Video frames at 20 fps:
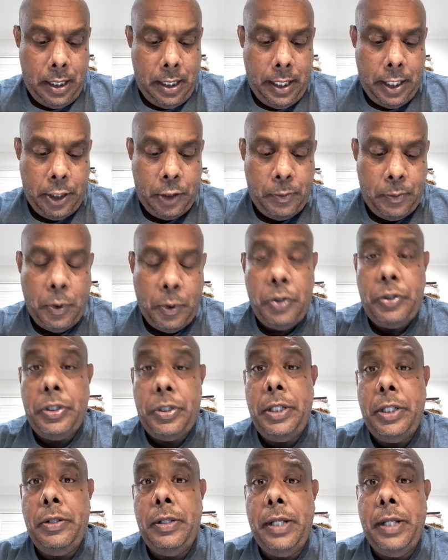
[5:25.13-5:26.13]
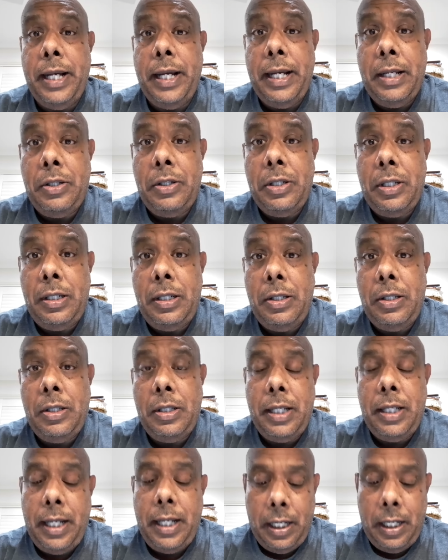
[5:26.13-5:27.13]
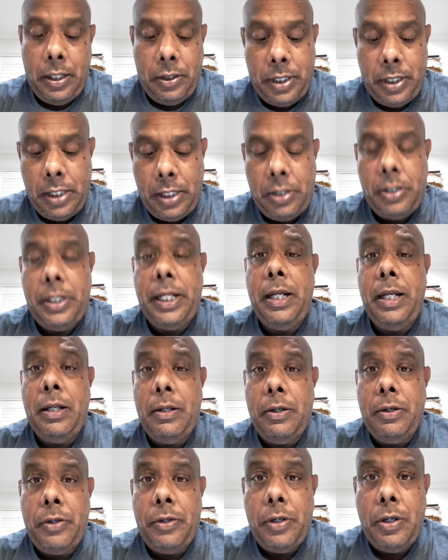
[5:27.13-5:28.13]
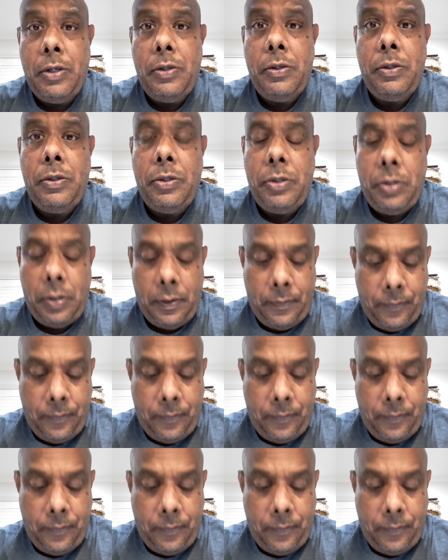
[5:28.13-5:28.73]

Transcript: exposure to the hazards, existing controls,